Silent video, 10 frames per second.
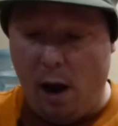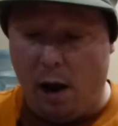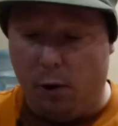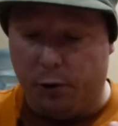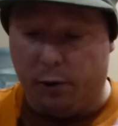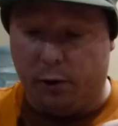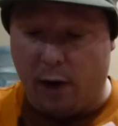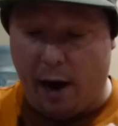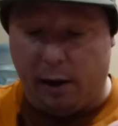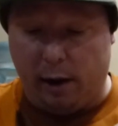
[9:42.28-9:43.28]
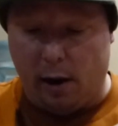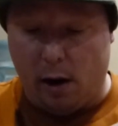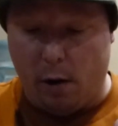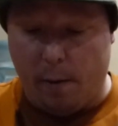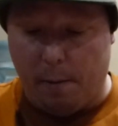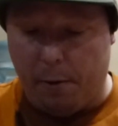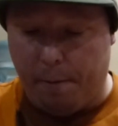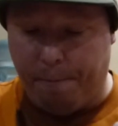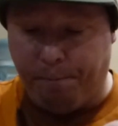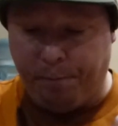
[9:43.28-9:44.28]
Those are exactly how I remember
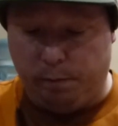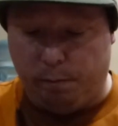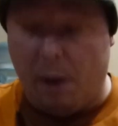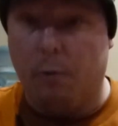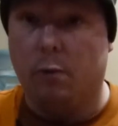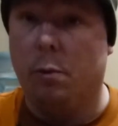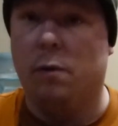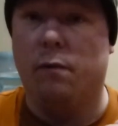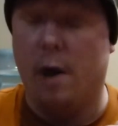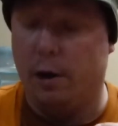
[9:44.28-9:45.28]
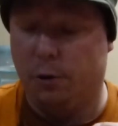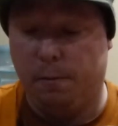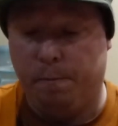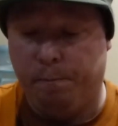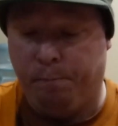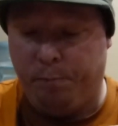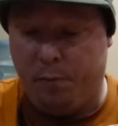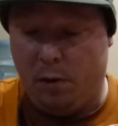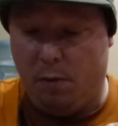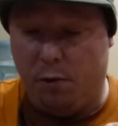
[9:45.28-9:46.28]
them. Pepper's pretty fresh,
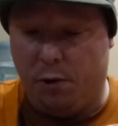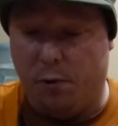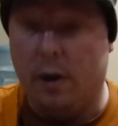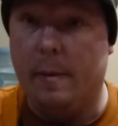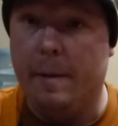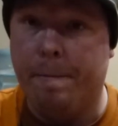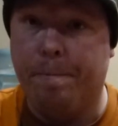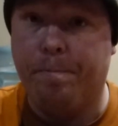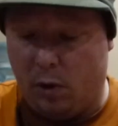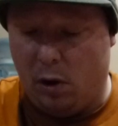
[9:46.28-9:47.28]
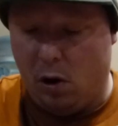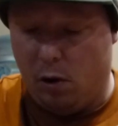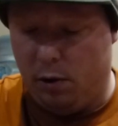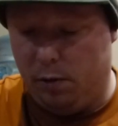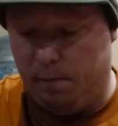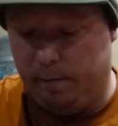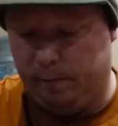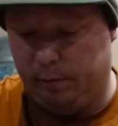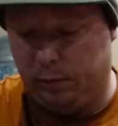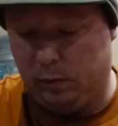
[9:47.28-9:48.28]
pretty creamy. You know, you
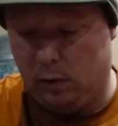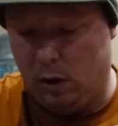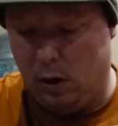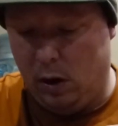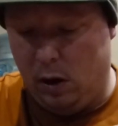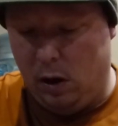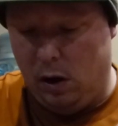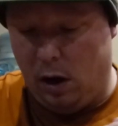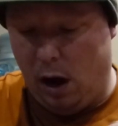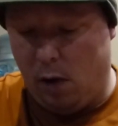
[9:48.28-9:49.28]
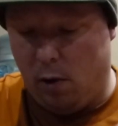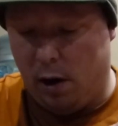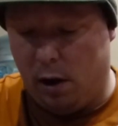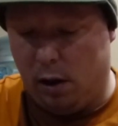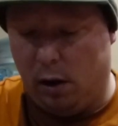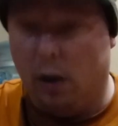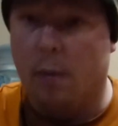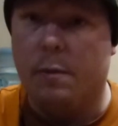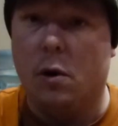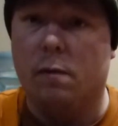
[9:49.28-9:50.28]
kind of want it a little
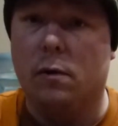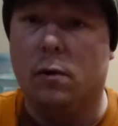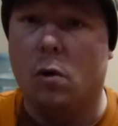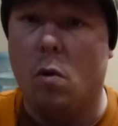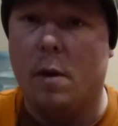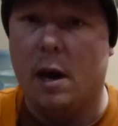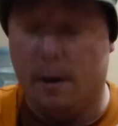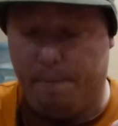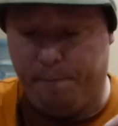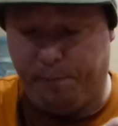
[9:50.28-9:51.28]
lumpier if this is homemade.